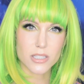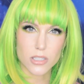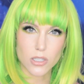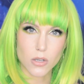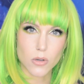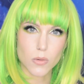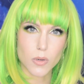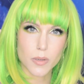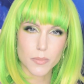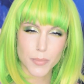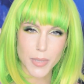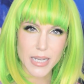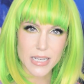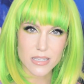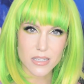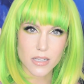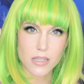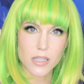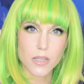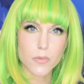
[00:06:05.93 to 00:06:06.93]
So
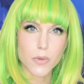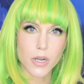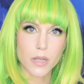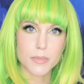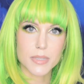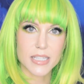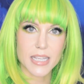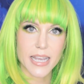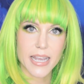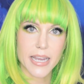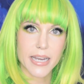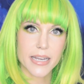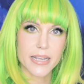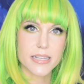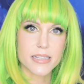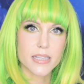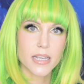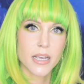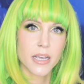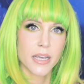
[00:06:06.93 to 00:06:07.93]
basically what I'm saying
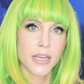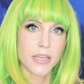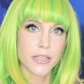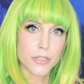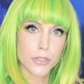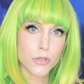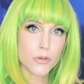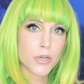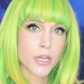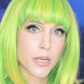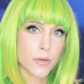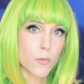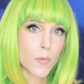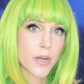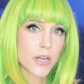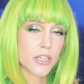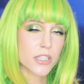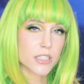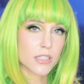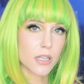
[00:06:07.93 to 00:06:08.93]
is you can
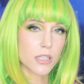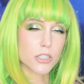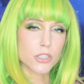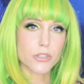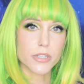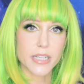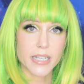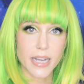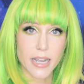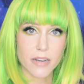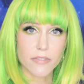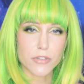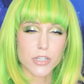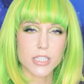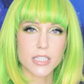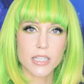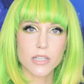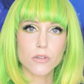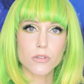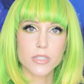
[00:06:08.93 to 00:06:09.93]
wear sunscreen every
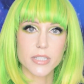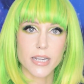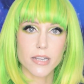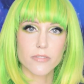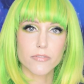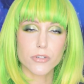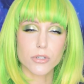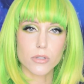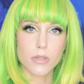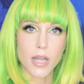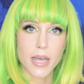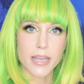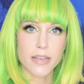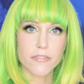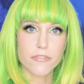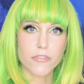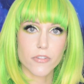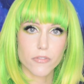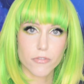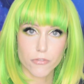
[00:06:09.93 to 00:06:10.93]
single day of your
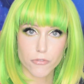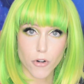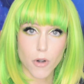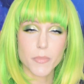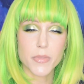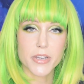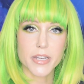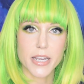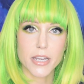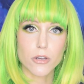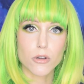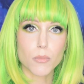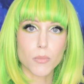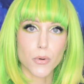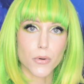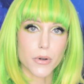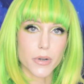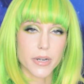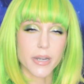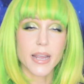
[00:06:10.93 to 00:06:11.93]
life from the day you're
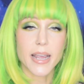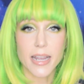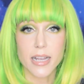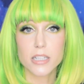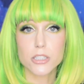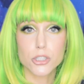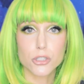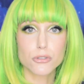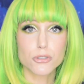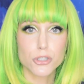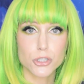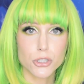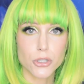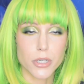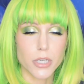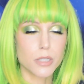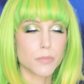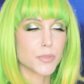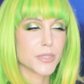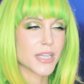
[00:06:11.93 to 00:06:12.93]
born, and you
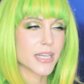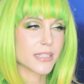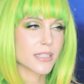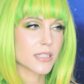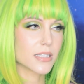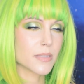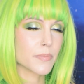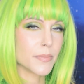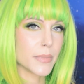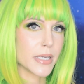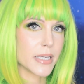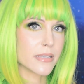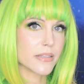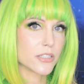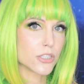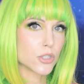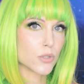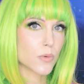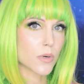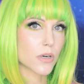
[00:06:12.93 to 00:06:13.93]
should, but that doesn't mean
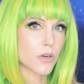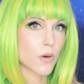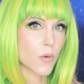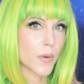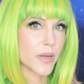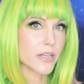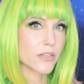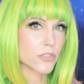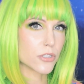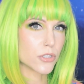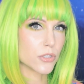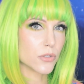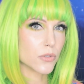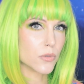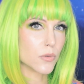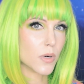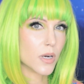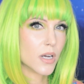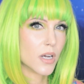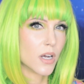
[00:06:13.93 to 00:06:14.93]
that you are going
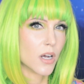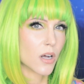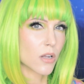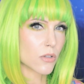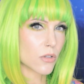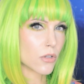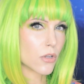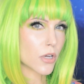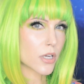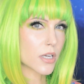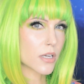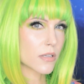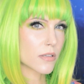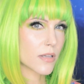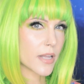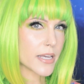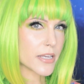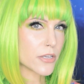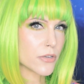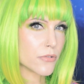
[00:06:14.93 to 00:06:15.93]
to look
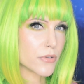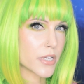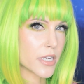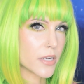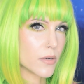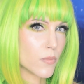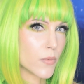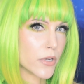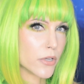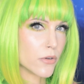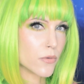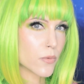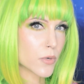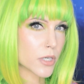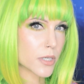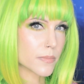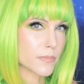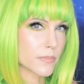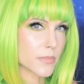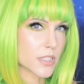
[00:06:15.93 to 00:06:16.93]
like you did when you
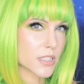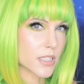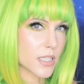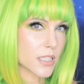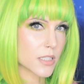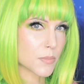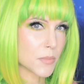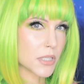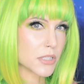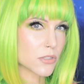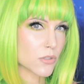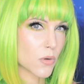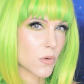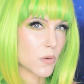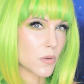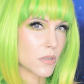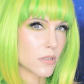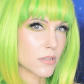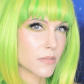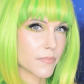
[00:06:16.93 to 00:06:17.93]
were 6 months
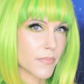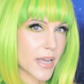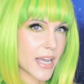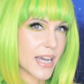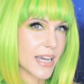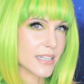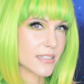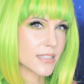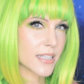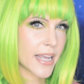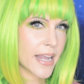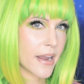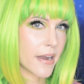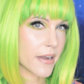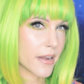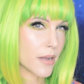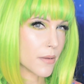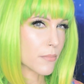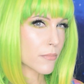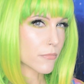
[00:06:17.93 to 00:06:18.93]
old at
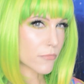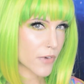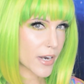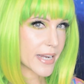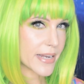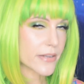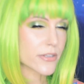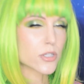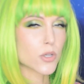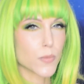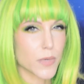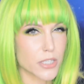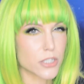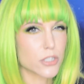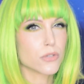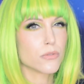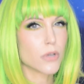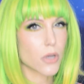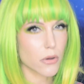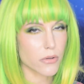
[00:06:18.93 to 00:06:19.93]
80, right? So we
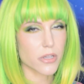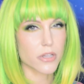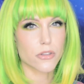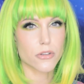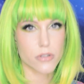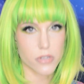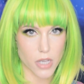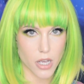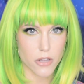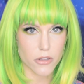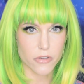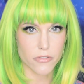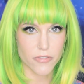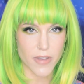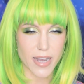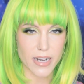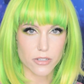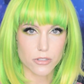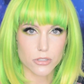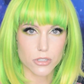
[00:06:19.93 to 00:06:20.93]
do know that there's other
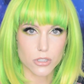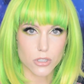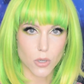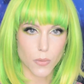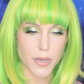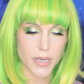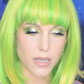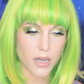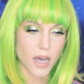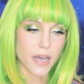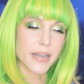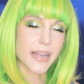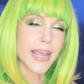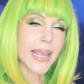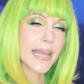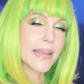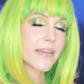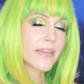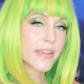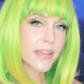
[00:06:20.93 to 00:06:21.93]
factors going on.
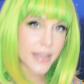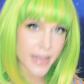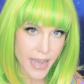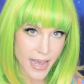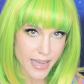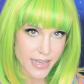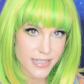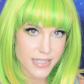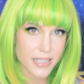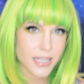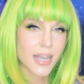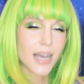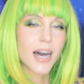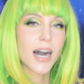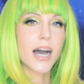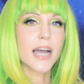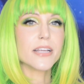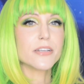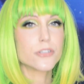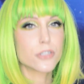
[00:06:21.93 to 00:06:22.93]
And yet,
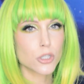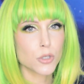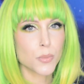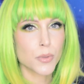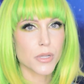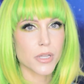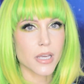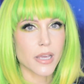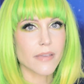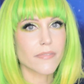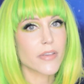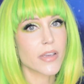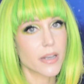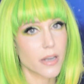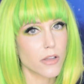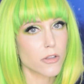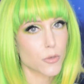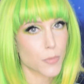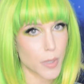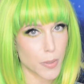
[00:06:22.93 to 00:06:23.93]
I do believe, and
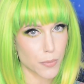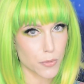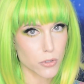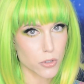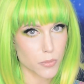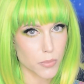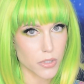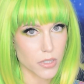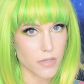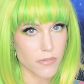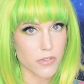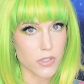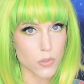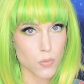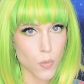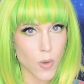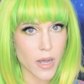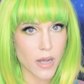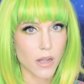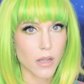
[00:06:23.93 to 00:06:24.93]
other people do believe as
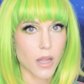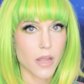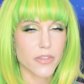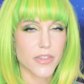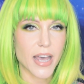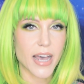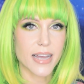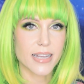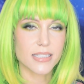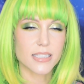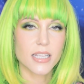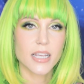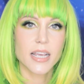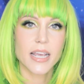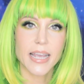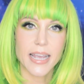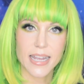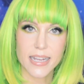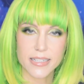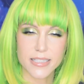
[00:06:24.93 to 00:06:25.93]
well, that
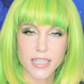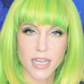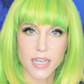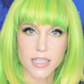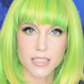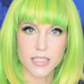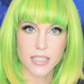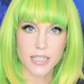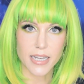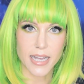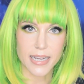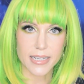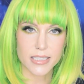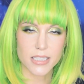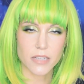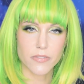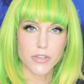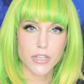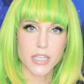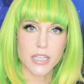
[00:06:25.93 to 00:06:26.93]
antioxidant
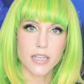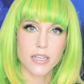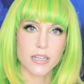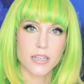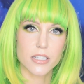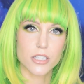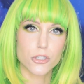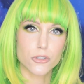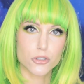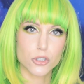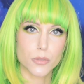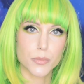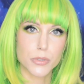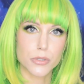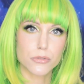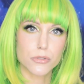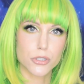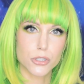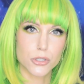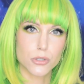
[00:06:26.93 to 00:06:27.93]
activity can
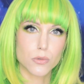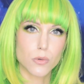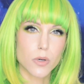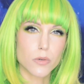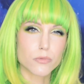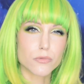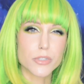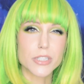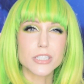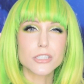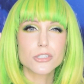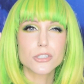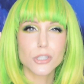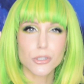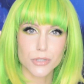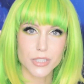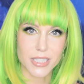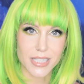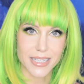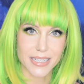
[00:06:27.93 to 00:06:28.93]
contribute to
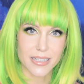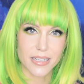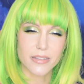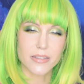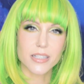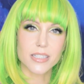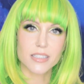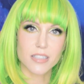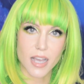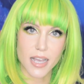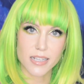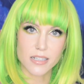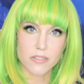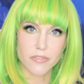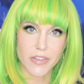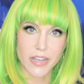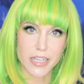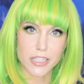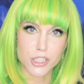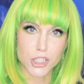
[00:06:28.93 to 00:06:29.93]
reducing the signs
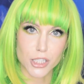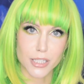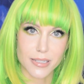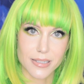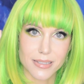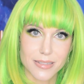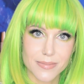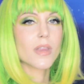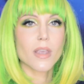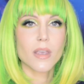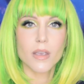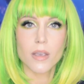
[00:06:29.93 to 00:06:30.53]
of aging.